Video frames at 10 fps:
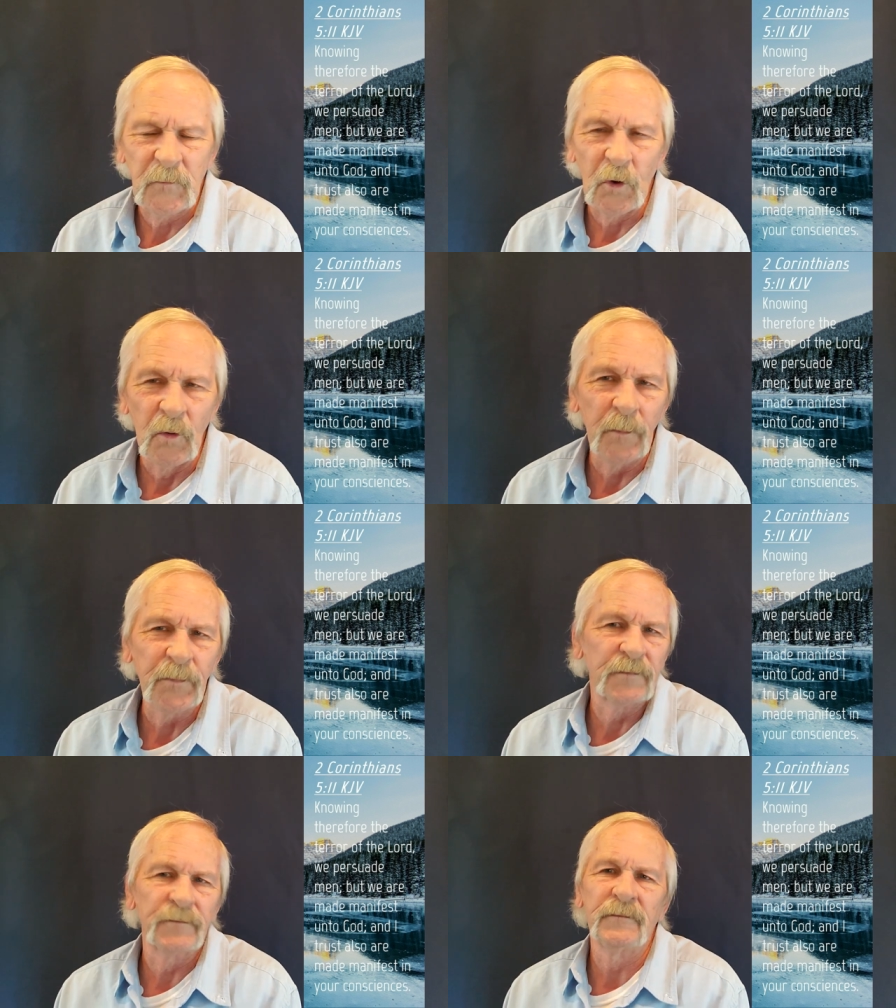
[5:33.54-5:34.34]
corrupt
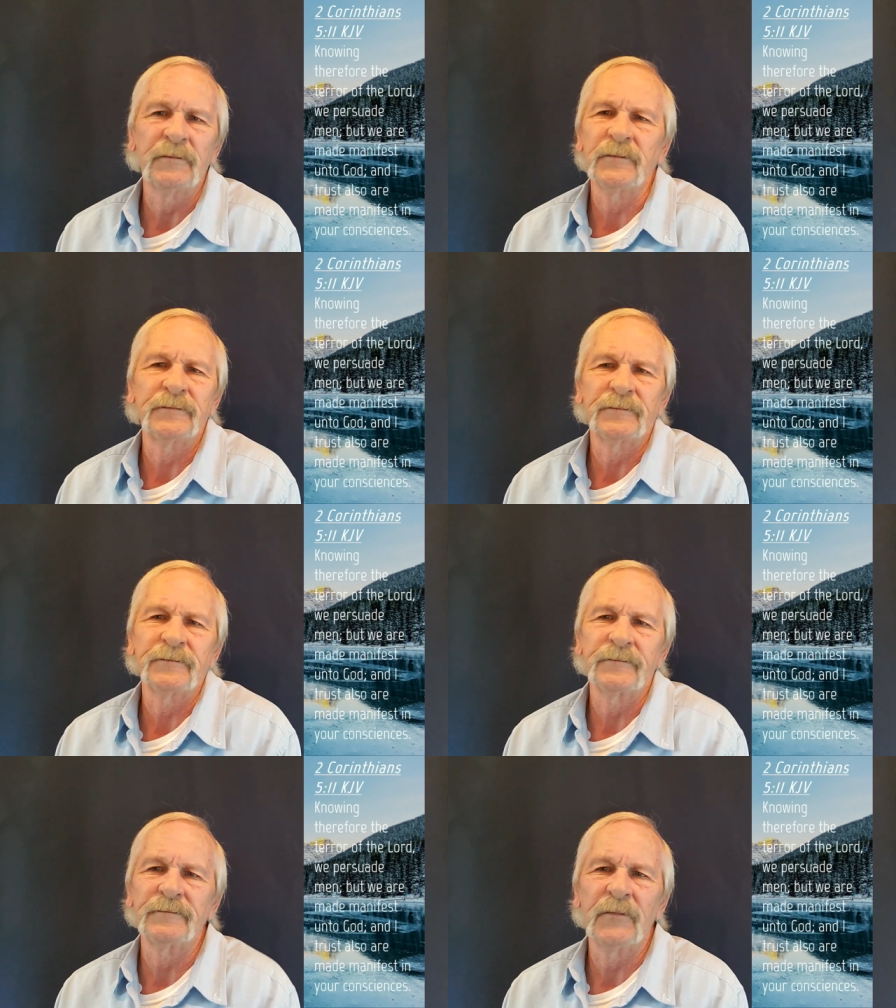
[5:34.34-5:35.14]

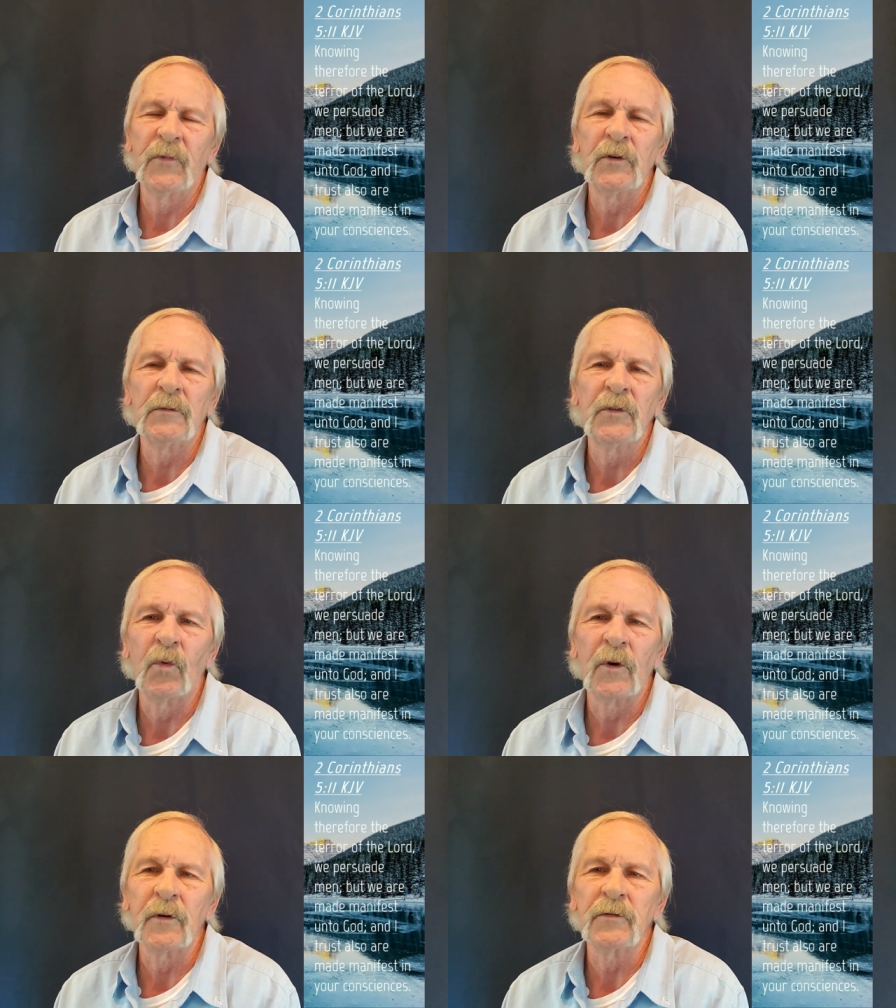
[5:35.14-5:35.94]
the
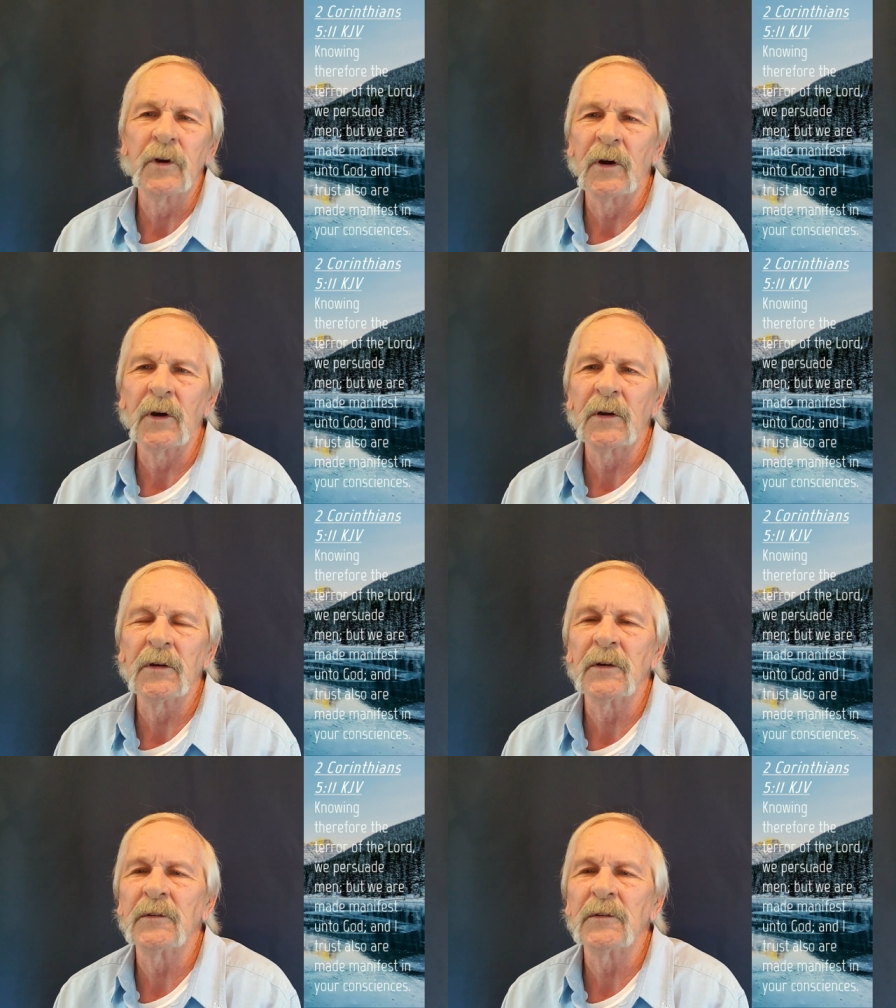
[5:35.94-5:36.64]
Word of God,